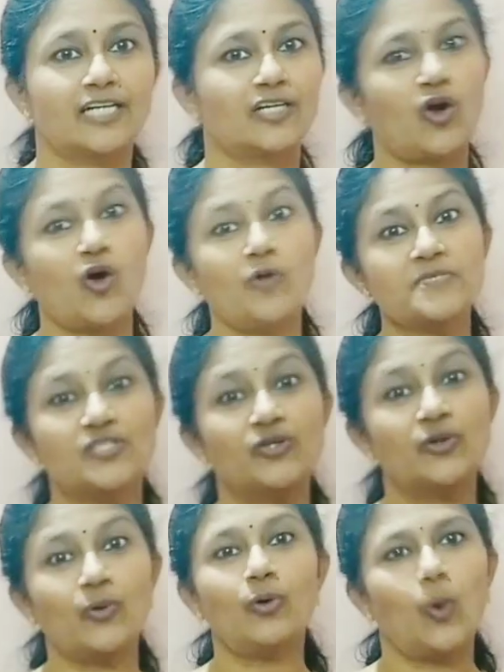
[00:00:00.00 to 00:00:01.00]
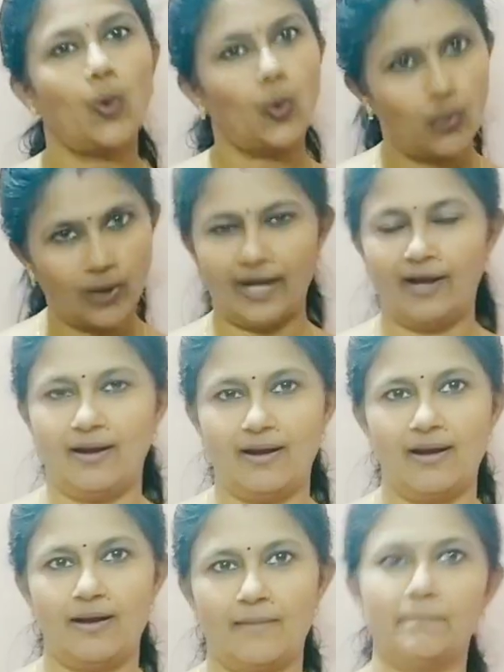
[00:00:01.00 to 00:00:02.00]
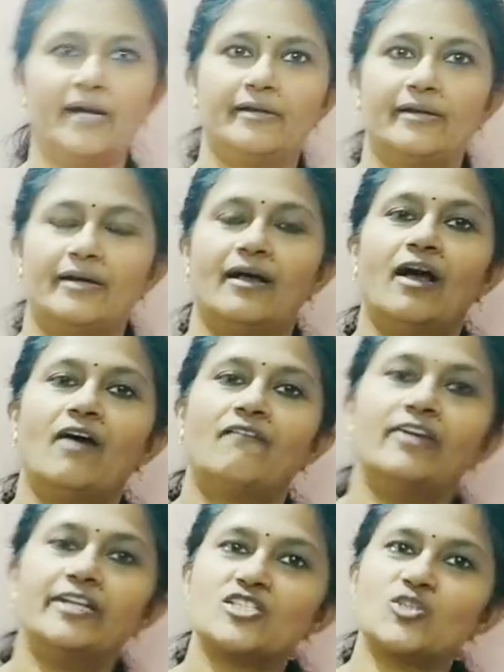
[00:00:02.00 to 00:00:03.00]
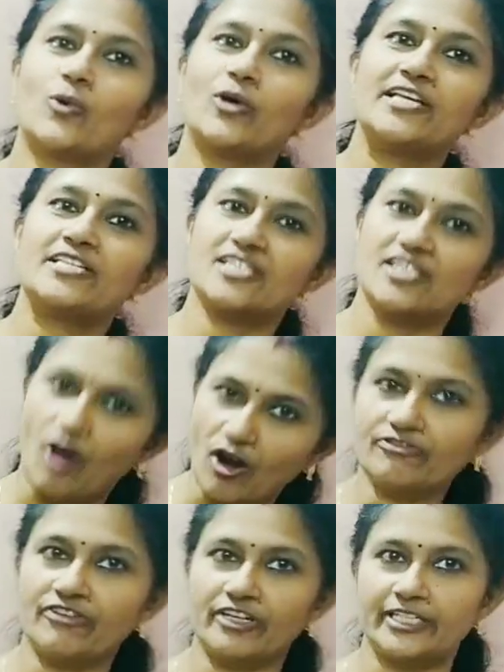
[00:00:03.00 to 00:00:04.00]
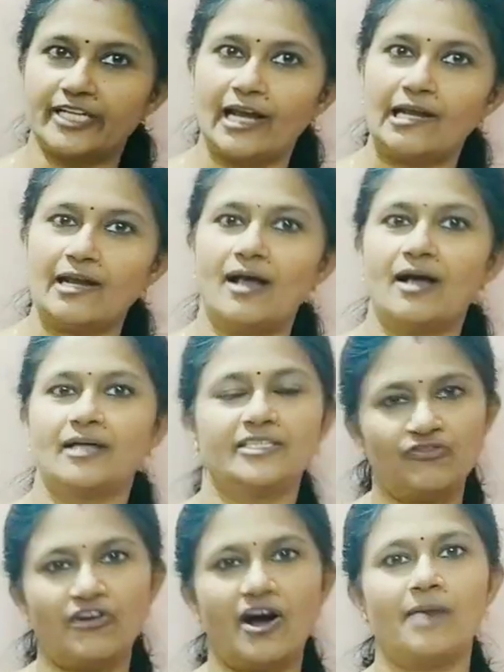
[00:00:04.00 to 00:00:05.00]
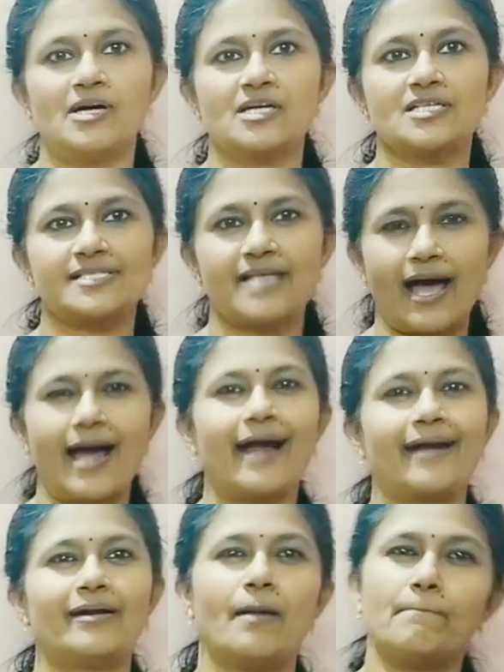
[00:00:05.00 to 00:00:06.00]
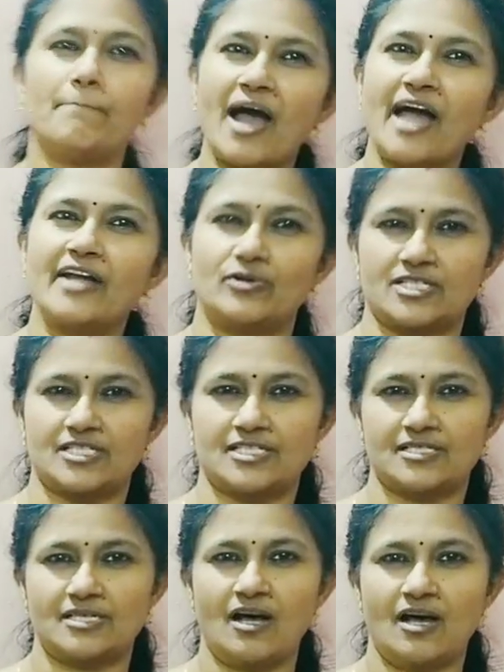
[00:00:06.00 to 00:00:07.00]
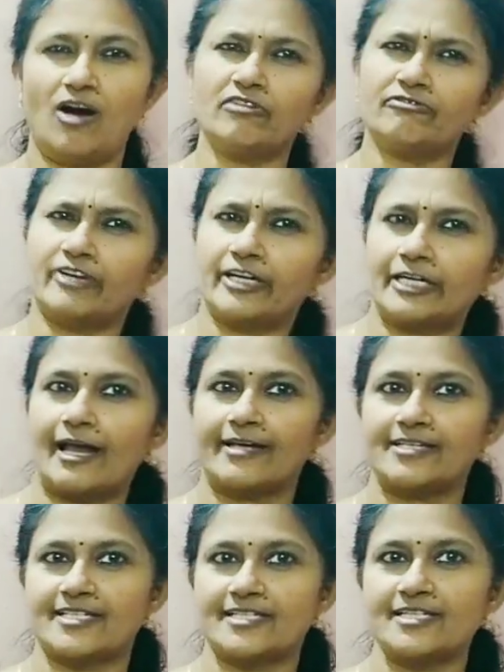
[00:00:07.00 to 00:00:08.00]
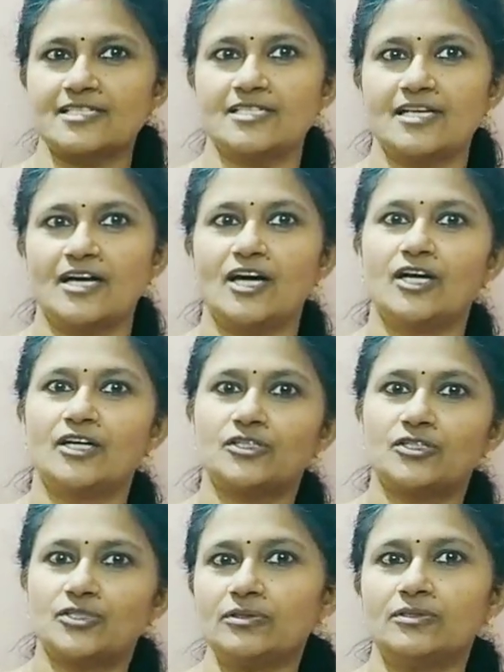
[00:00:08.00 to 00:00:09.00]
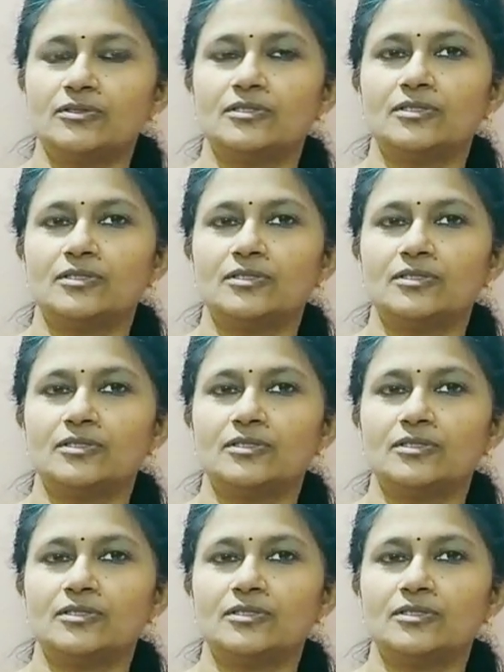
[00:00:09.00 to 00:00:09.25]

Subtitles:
the crops grow well. But when the soil is not fertile, the farmers add manures or fertilizers to